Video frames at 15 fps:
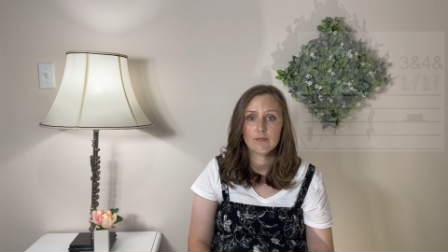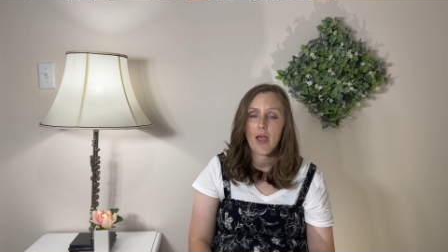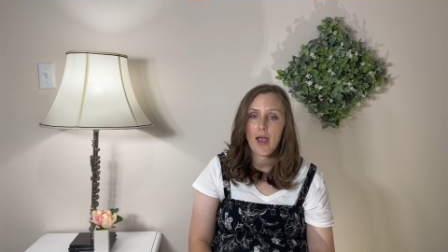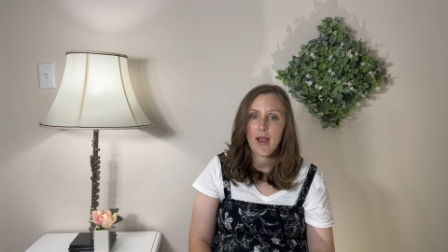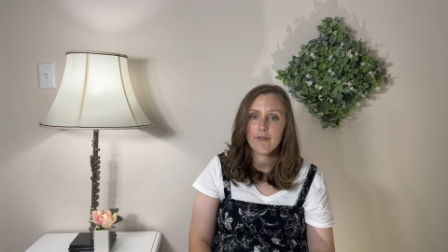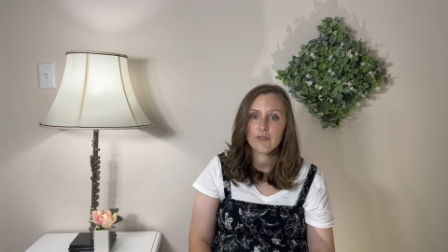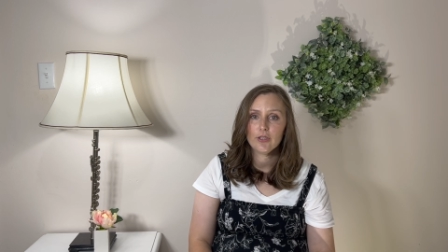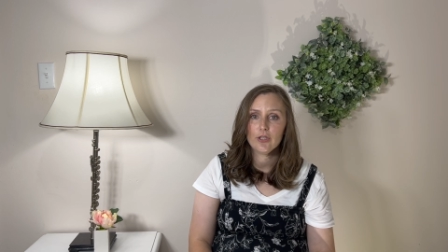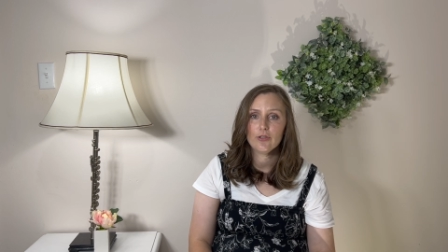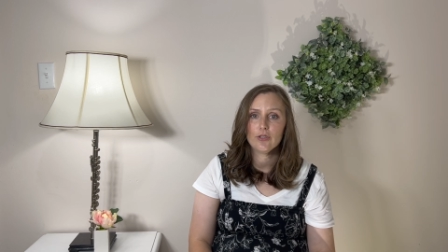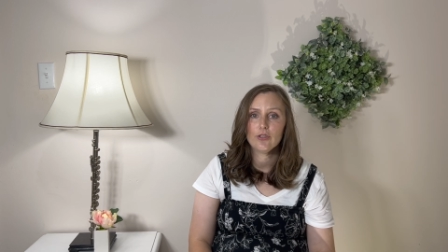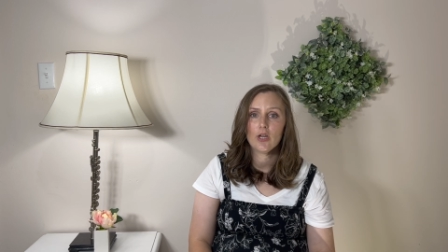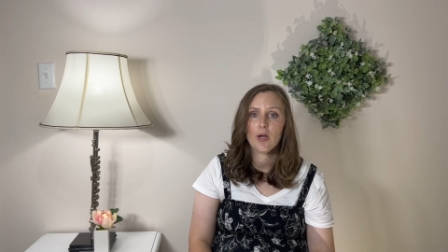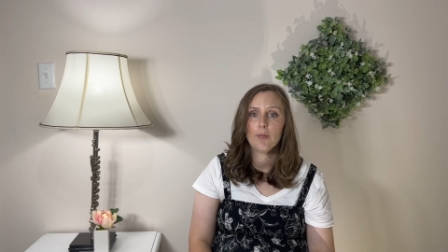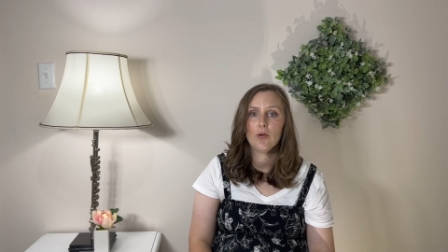After you
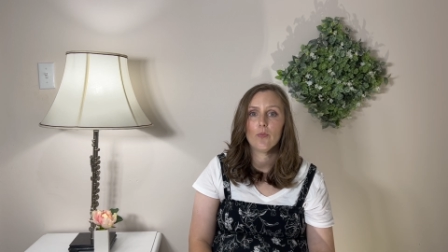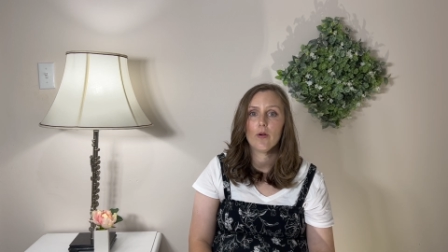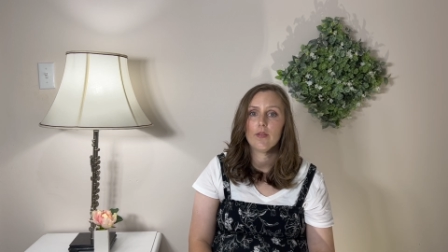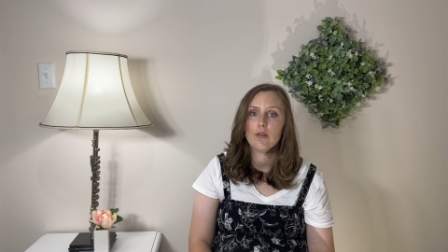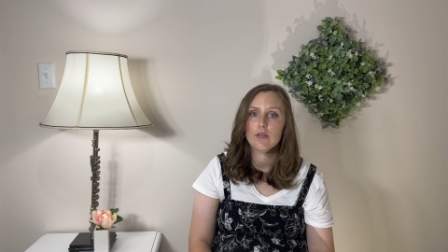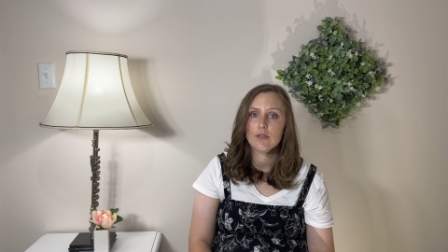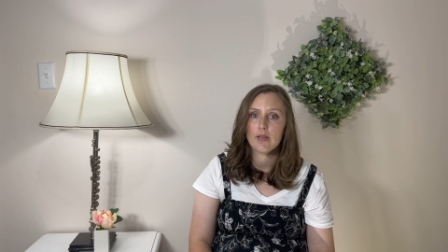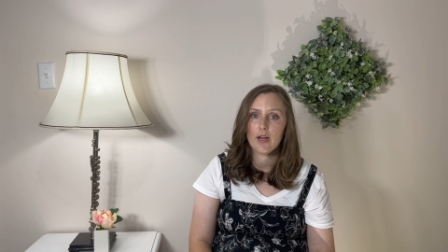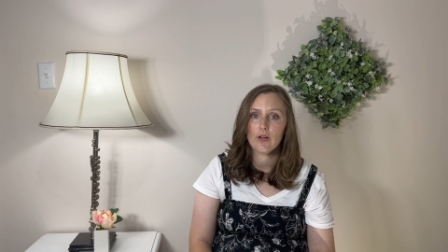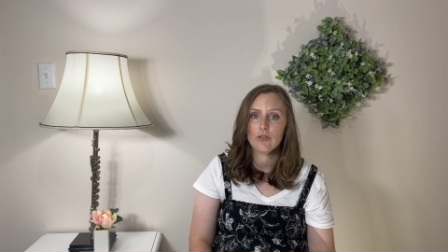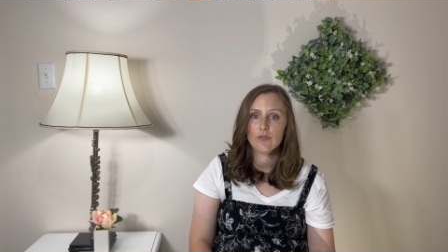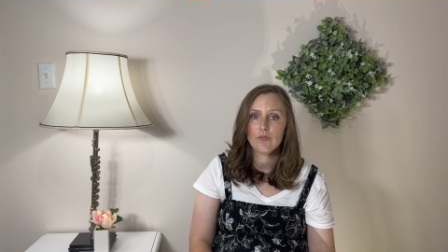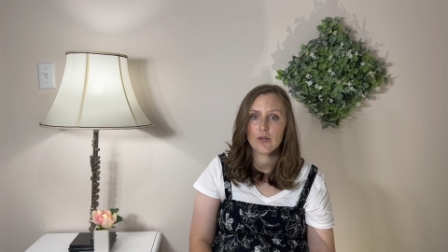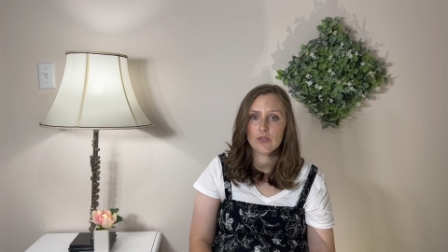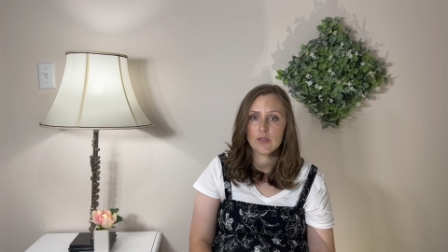determine where the sounds
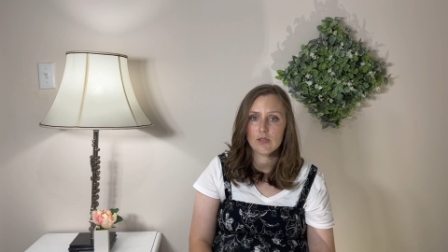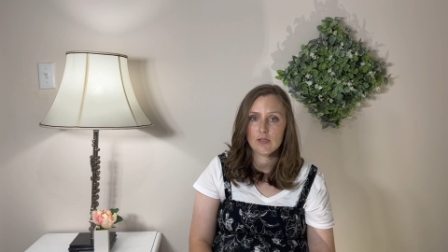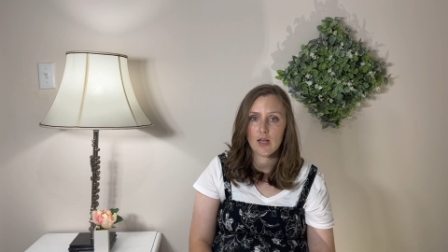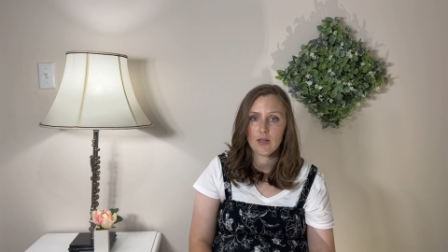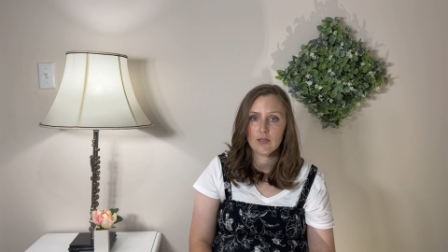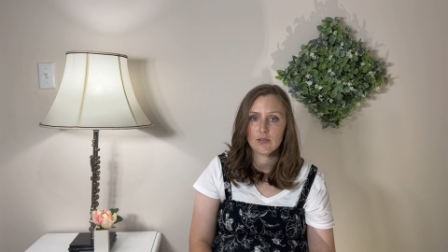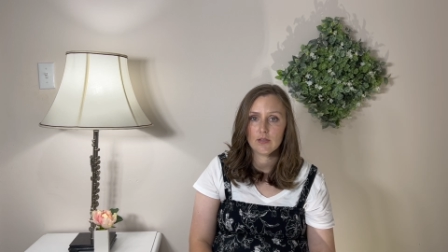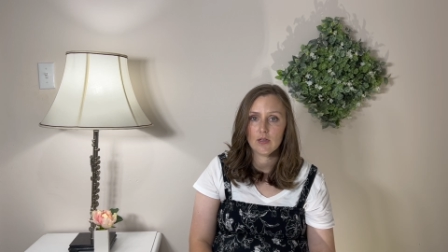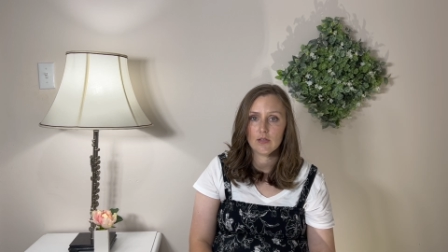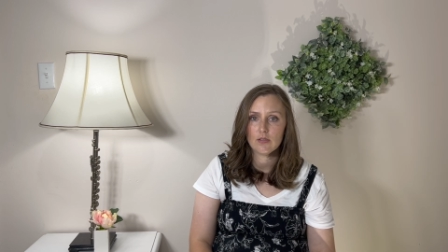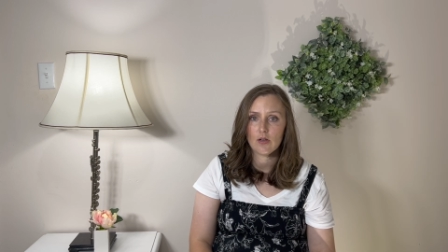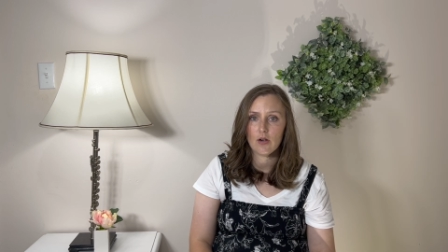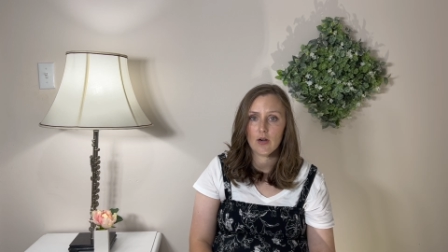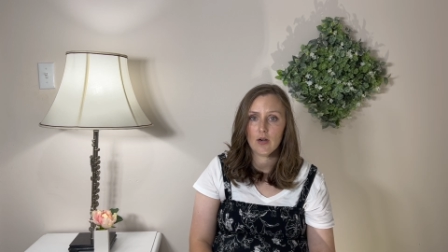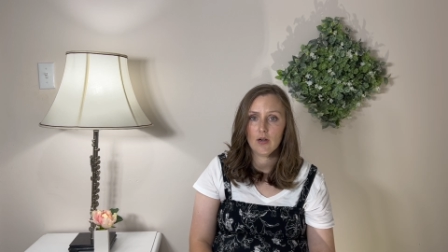versus silences
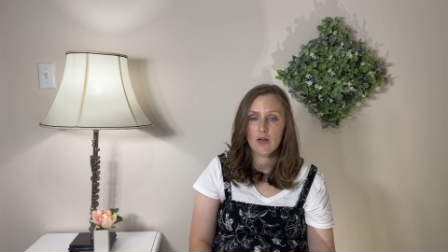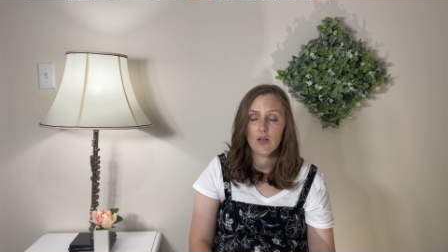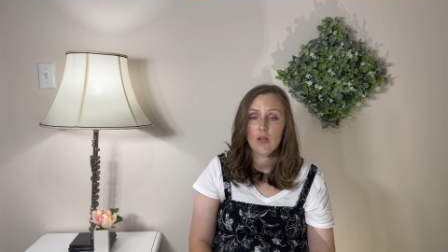are,